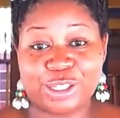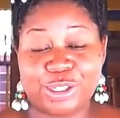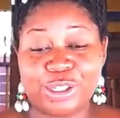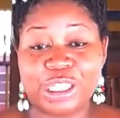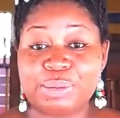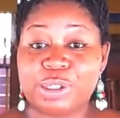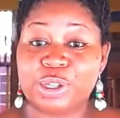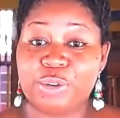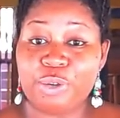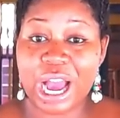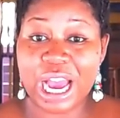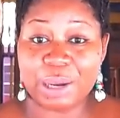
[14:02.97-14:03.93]
to
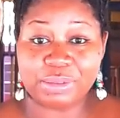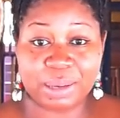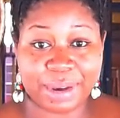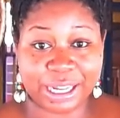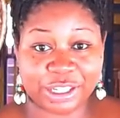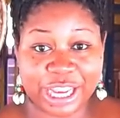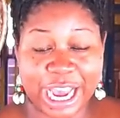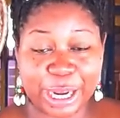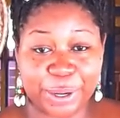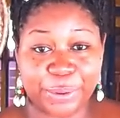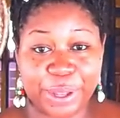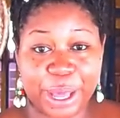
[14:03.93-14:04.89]
subscribe to my
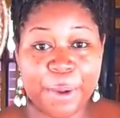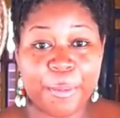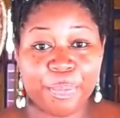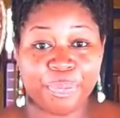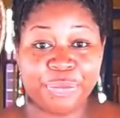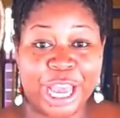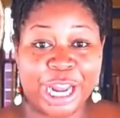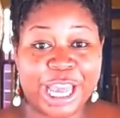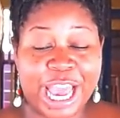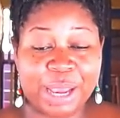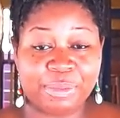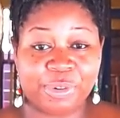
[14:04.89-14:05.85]
channel. Then
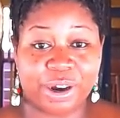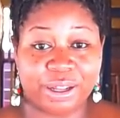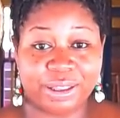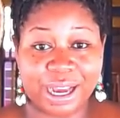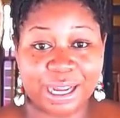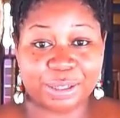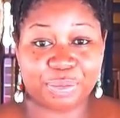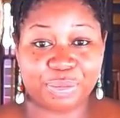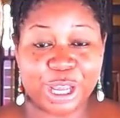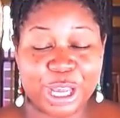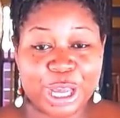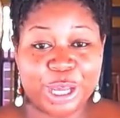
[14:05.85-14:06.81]
came Roatan.
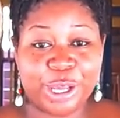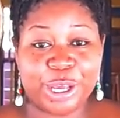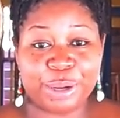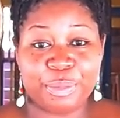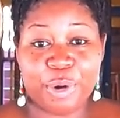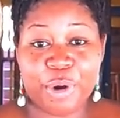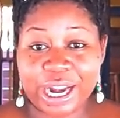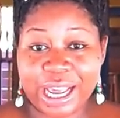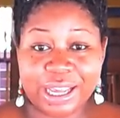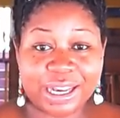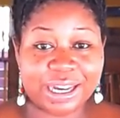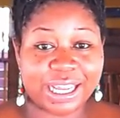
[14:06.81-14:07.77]
Good
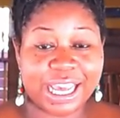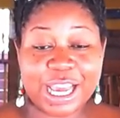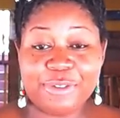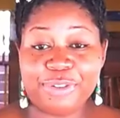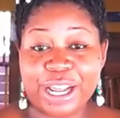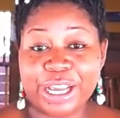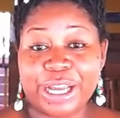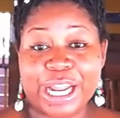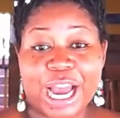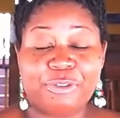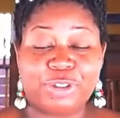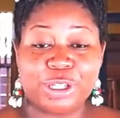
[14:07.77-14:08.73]
morning, good evening, good
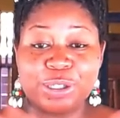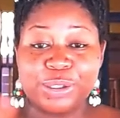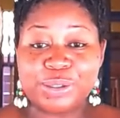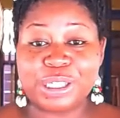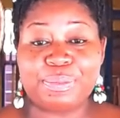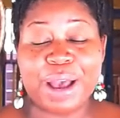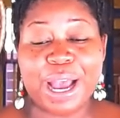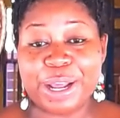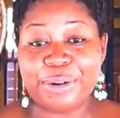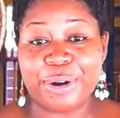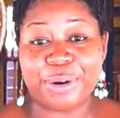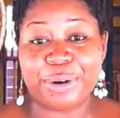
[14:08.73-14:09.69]
afternoon,
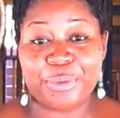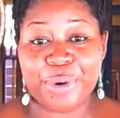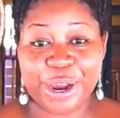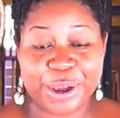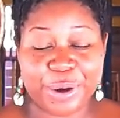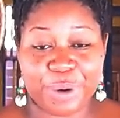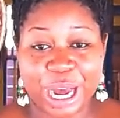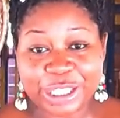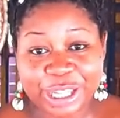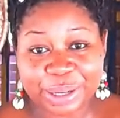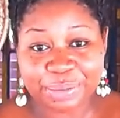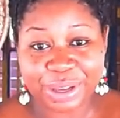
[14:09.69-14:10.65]
depending on where you're
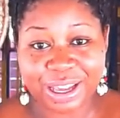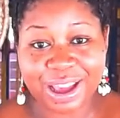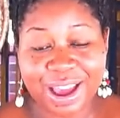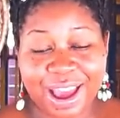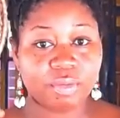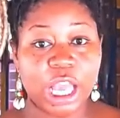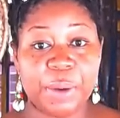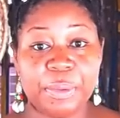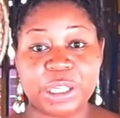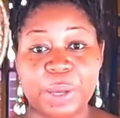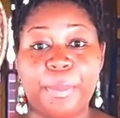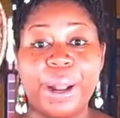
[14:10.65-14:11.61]
watching me. It
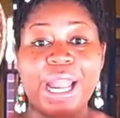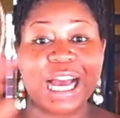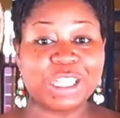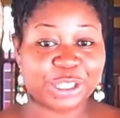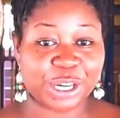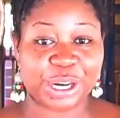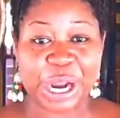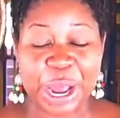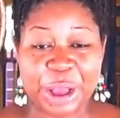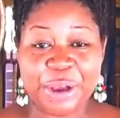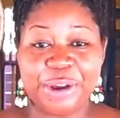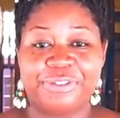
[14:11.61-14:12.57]
was a
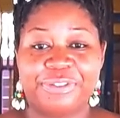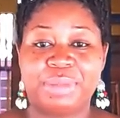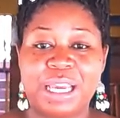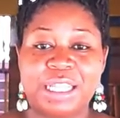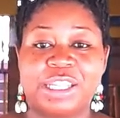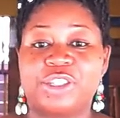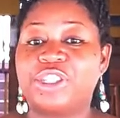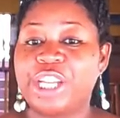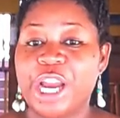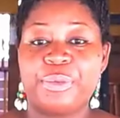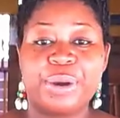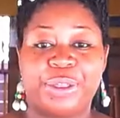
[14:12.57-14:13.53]
pleasure for me to
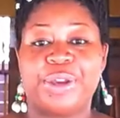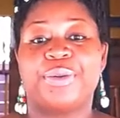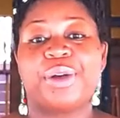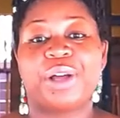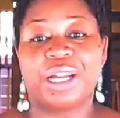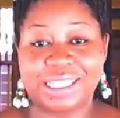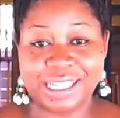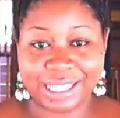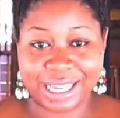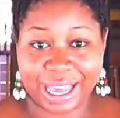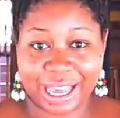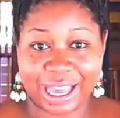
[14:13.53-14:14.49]
share with you all
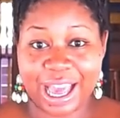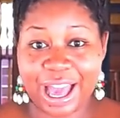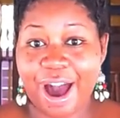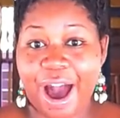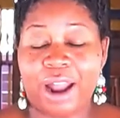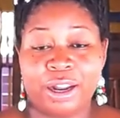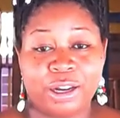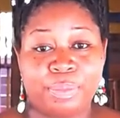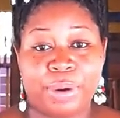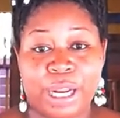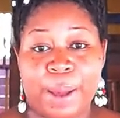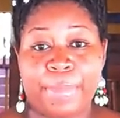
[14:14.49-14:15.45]
today a little
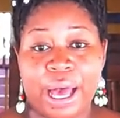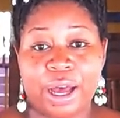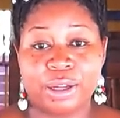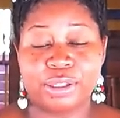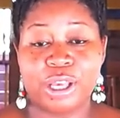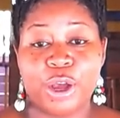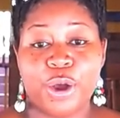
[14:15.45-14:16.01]
bit about